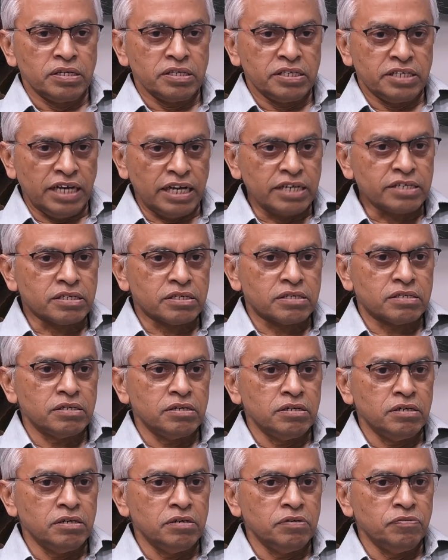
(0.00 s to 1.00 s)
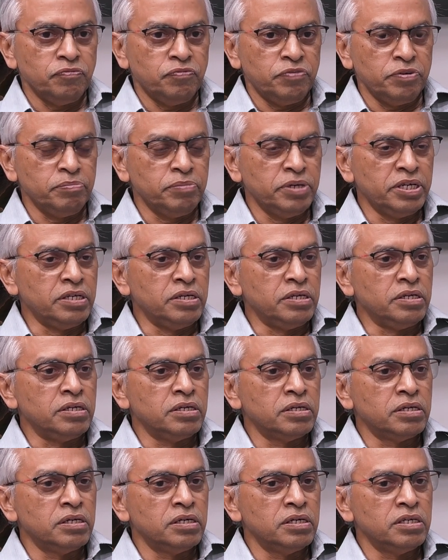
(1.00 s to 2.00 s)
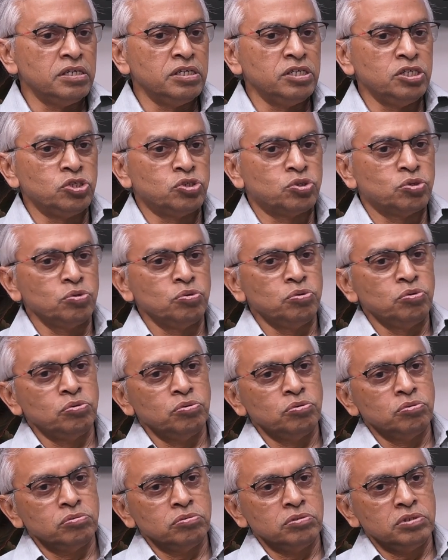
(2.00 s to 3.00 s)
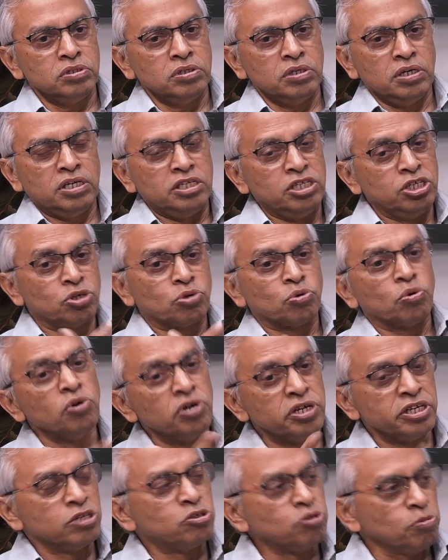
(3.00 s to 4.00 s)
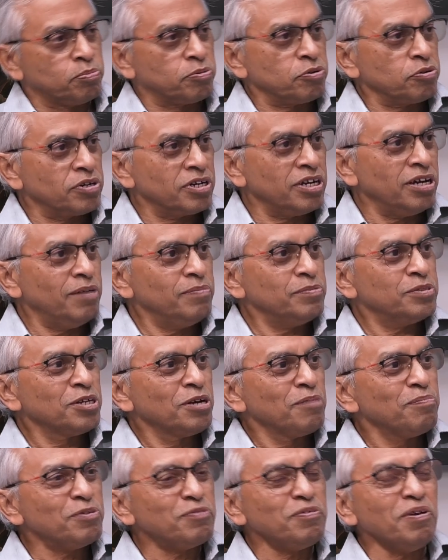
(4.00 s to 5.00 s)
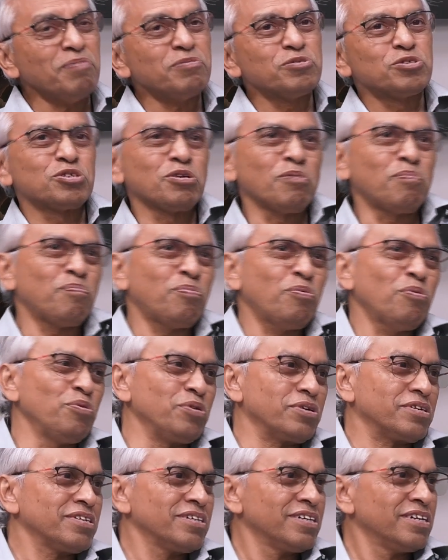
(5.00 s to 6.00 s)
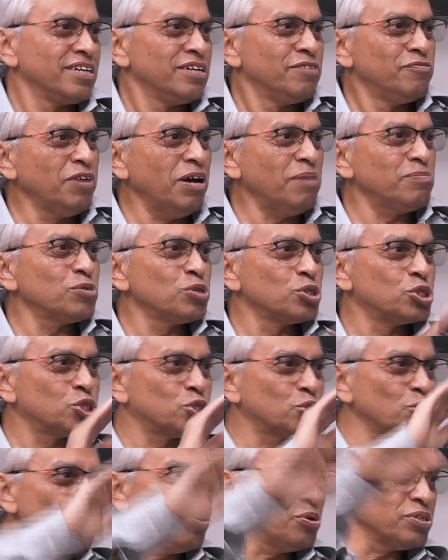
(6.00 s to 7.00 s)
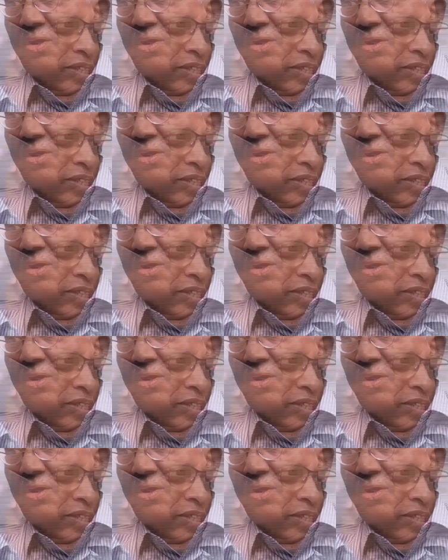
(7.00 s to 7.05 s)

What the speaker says: get women into enrolled into programs, but we have to support. We have to show